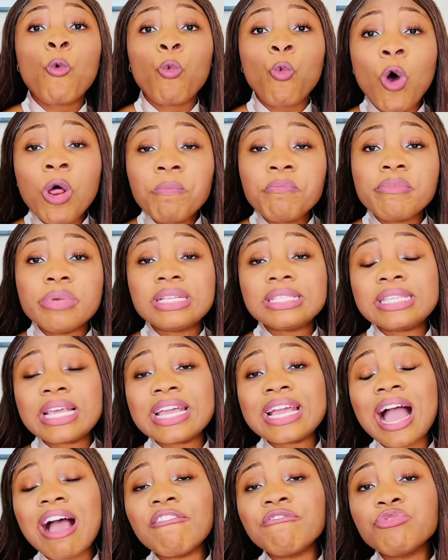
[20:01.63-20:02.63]
one
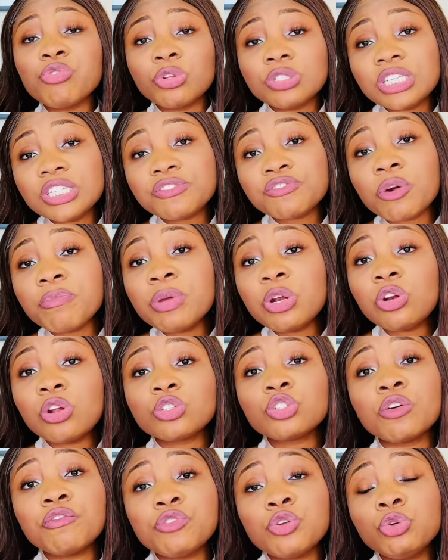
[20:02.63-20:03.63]
mistake I've noticed from a
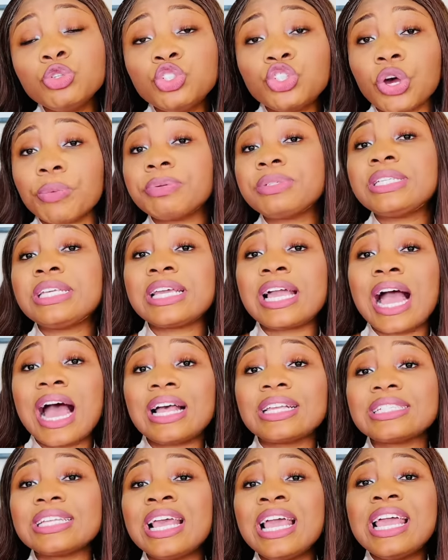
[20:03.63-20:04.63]
lot of you job
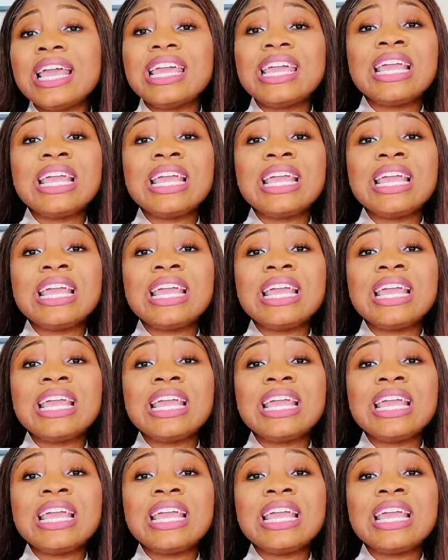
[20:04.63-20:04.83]
seekers